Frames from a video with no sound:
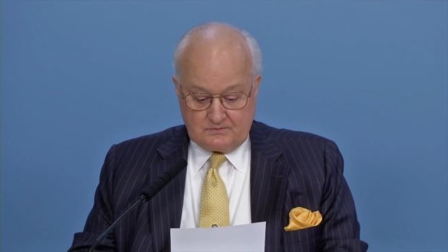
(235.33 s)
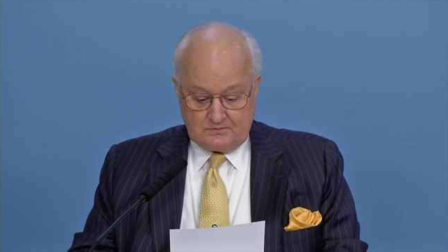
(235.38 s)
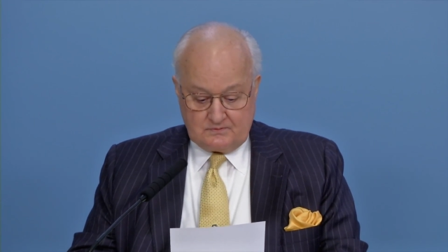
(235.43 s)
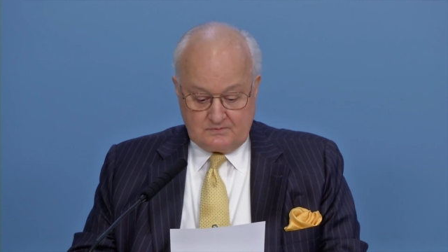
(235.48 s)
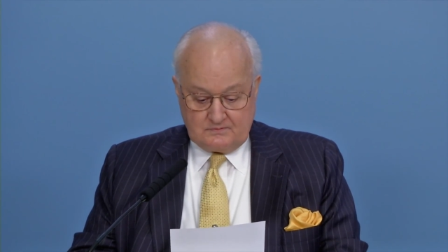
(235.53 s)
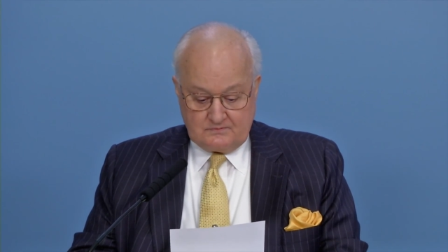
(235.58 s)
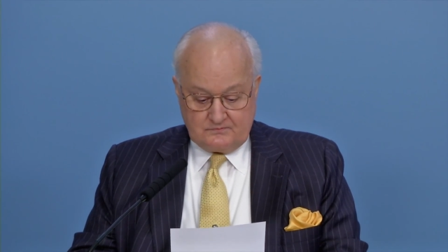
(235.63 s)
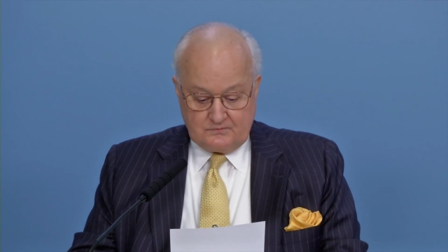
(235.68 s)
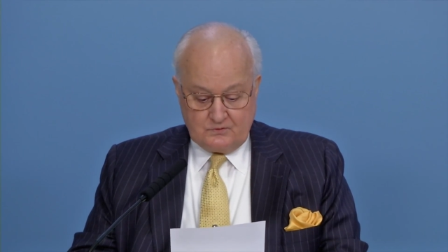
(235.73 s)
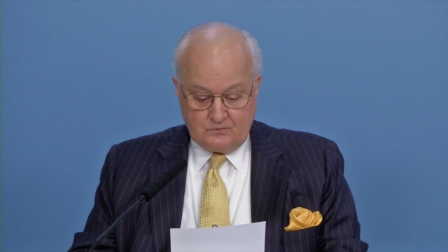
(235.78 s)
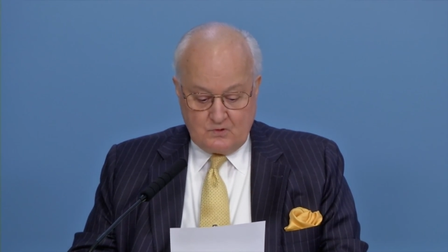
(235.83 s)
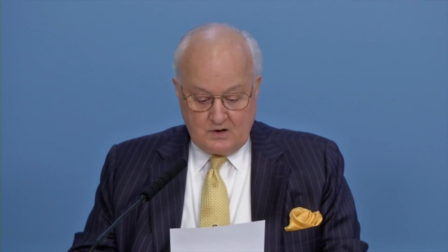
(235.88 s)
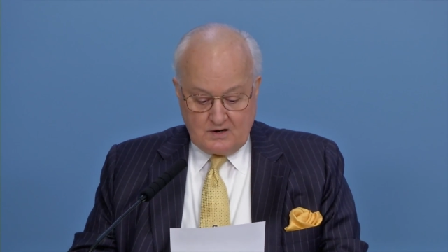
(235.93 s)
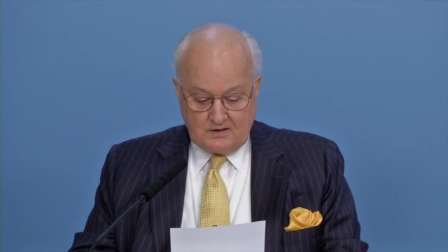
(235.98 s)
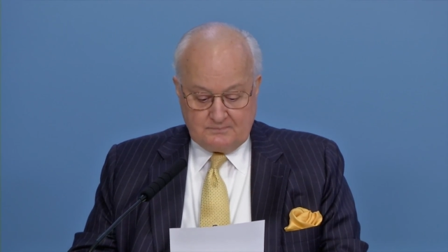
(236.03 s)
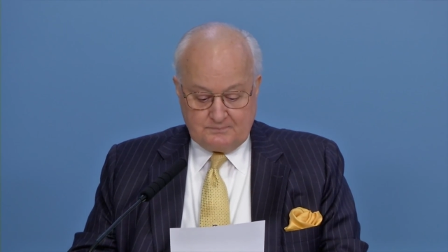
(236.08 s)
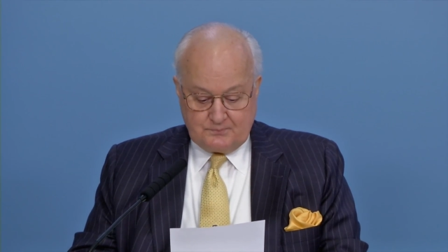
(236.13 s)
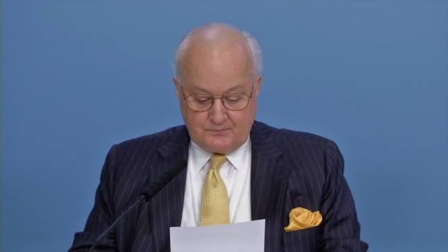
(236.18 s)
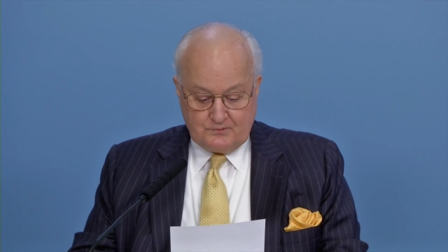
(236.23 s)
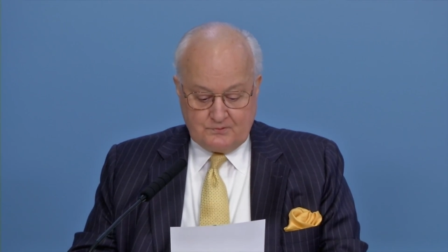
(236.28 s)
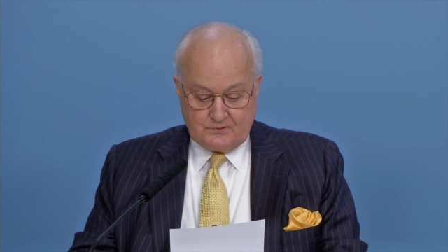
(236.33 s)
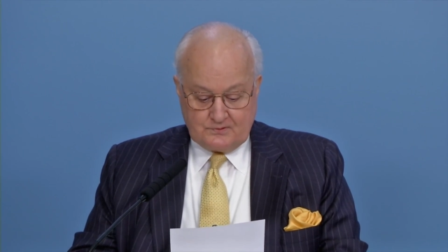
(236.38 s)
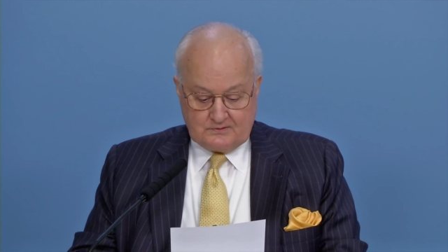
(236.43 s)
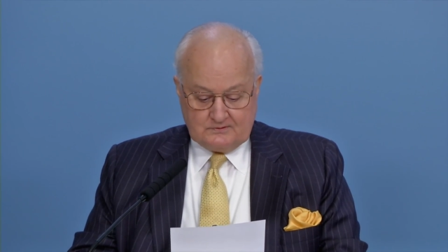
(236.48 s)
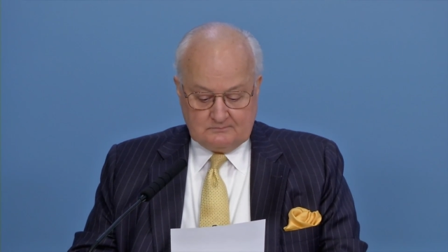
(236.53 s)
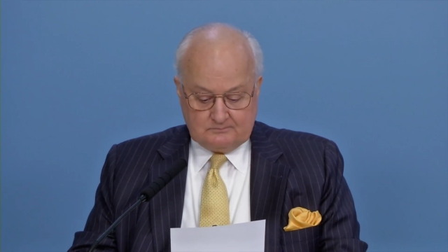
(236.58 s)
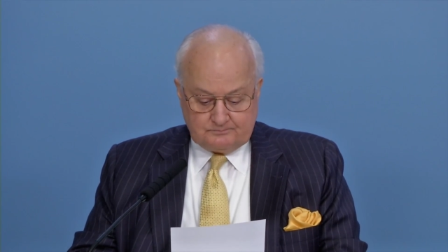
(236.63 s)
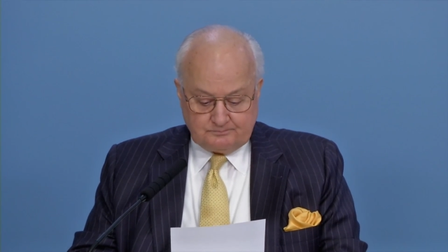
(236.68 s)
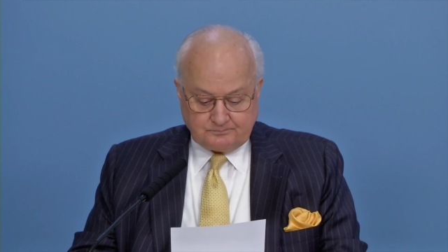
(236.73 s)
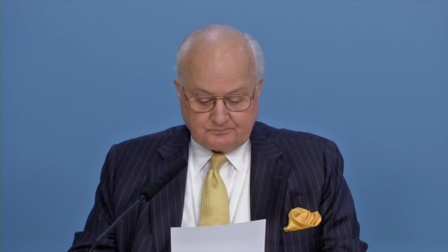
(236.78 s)
if you are
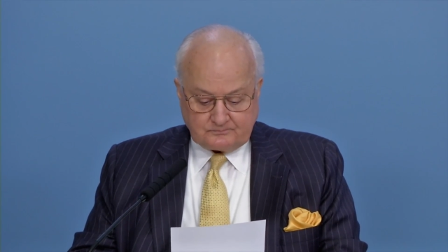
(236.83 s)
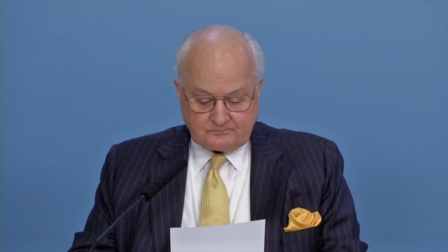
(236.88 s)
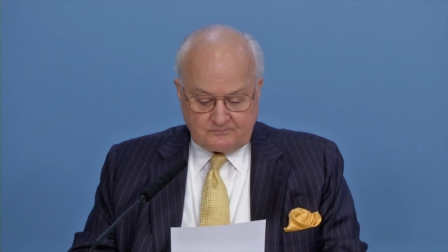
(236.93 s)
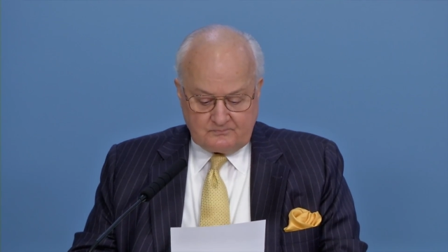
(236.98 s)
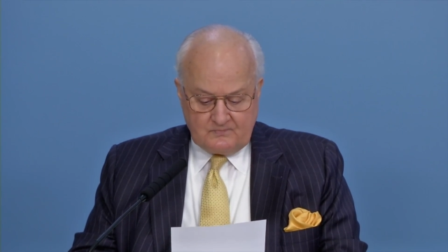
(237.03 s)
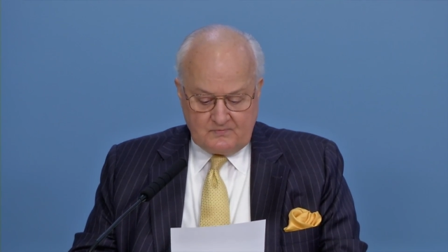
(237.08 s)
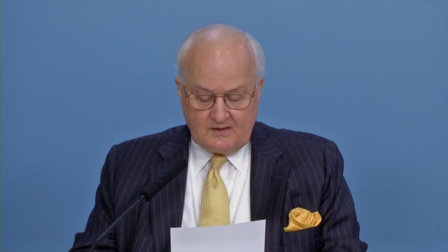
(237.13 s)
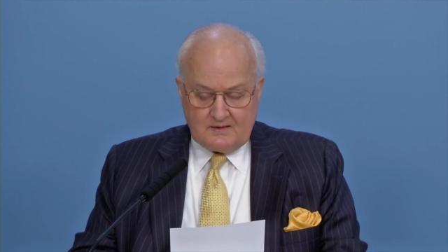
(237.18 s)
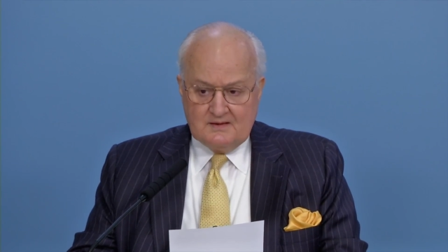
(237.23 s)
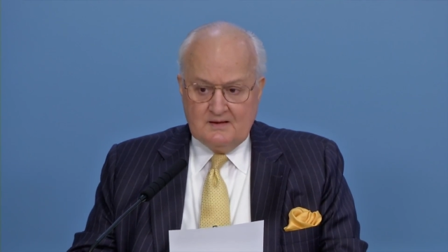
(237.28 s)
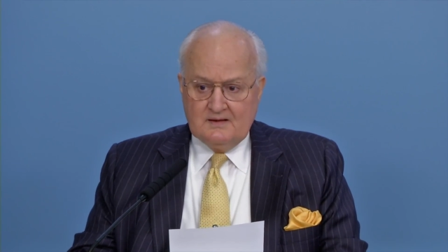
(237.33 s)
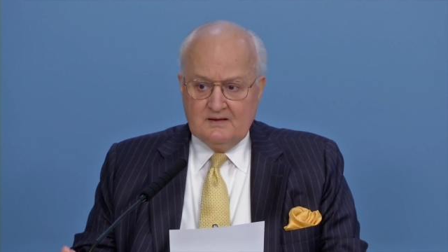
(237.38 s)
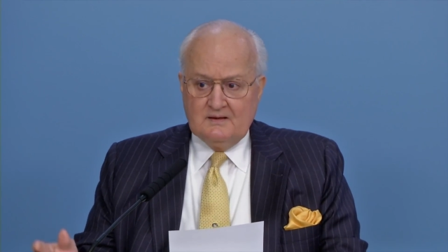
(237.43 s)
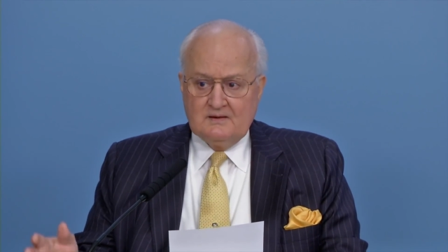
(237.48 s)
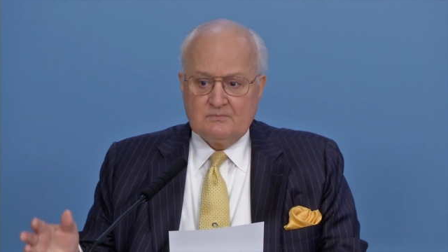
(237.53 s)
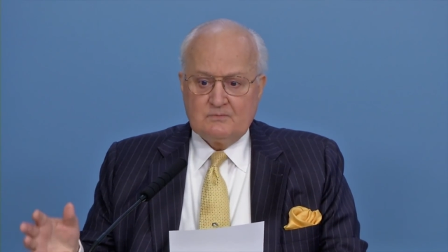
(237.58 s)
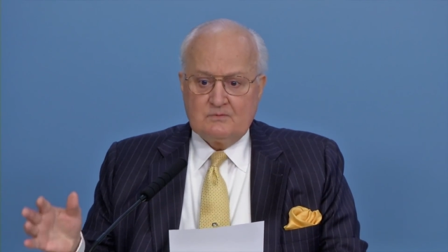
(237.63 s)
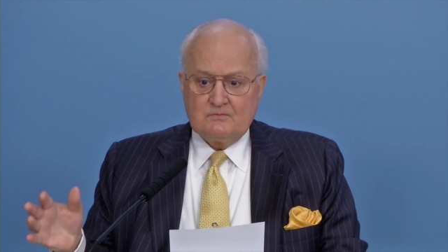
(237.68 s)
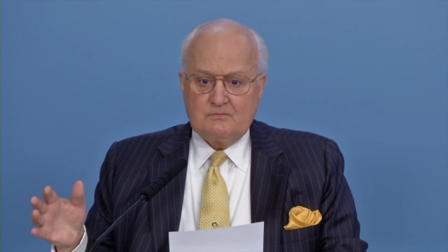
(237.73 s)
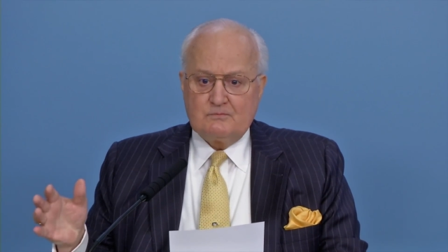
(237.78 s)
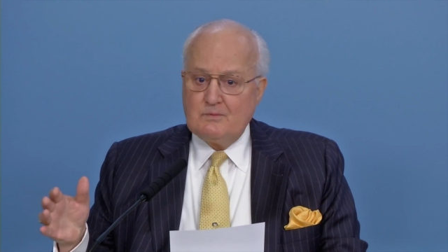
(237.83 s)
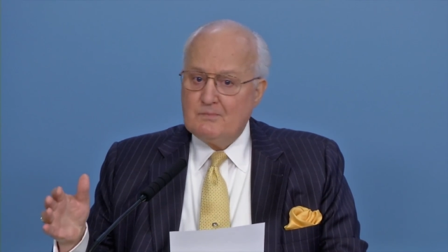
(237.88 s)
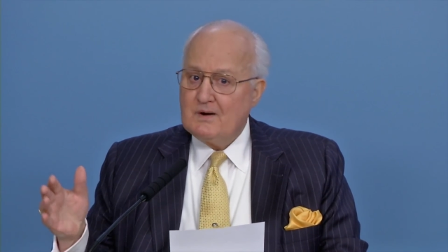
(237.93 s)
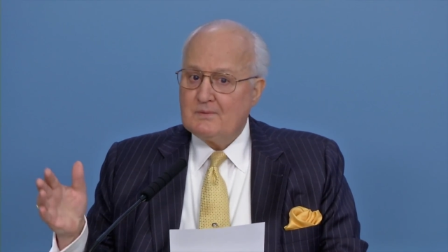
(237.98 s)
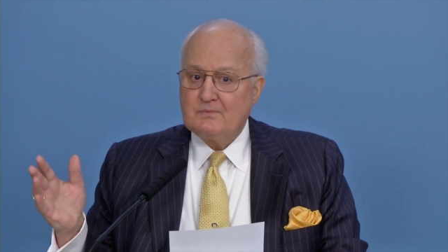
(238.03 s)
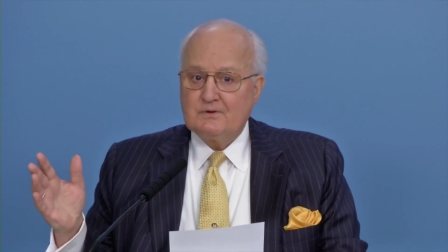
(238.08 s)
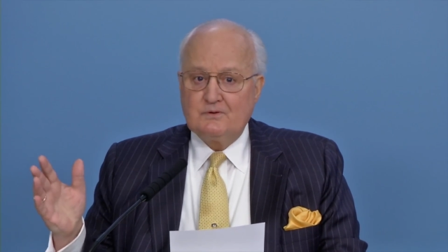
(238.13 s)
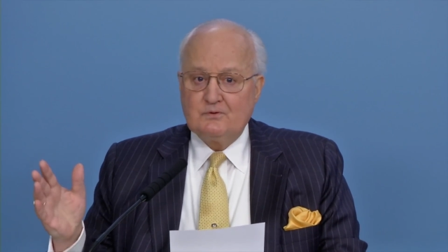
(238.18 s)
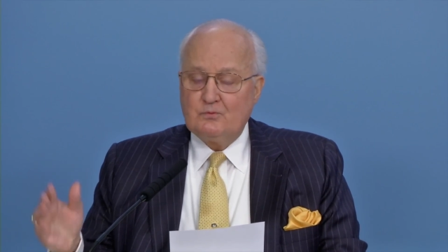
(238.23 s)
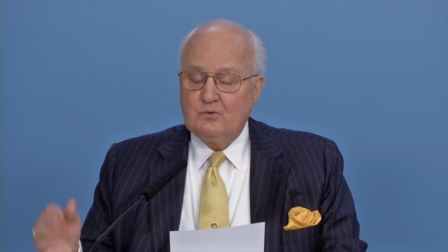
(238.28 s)
poor,
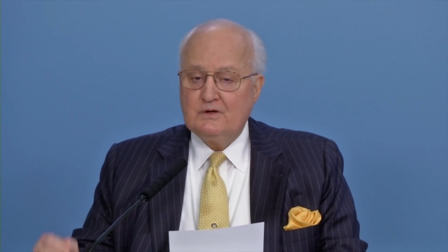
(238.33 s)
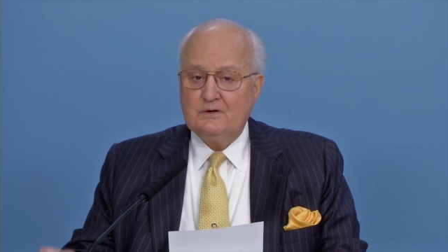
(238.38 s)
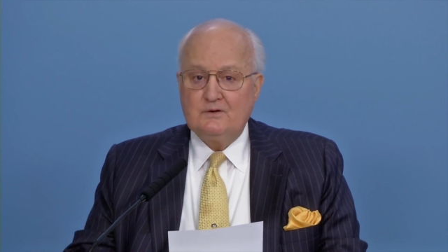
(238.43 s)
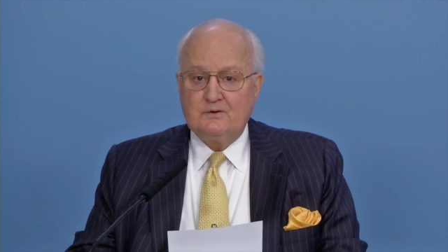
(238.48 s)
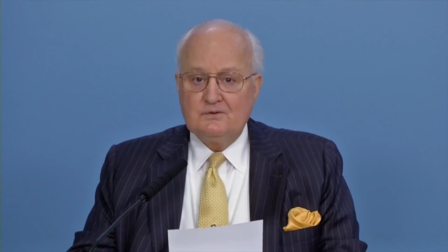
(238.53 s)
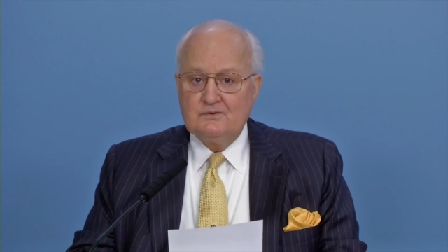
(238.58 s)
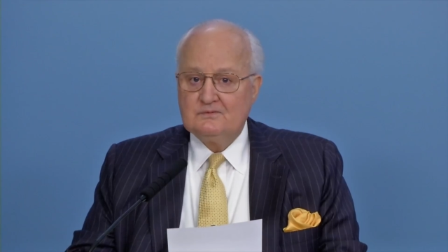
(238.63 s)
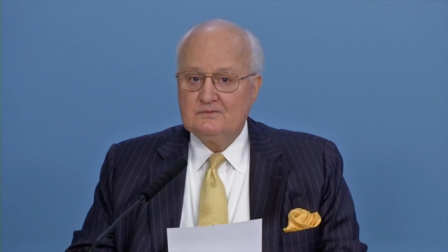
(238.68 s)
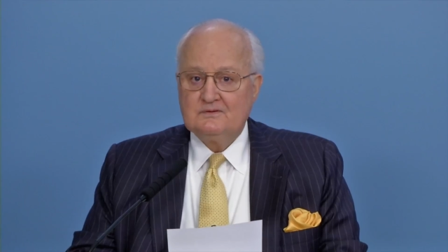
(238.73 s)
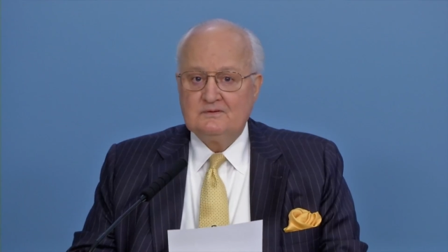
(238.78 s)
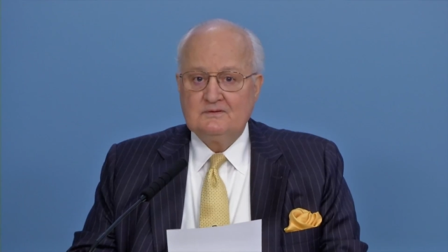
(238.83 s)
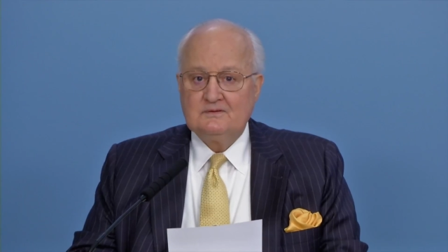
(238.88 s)
remember the widow.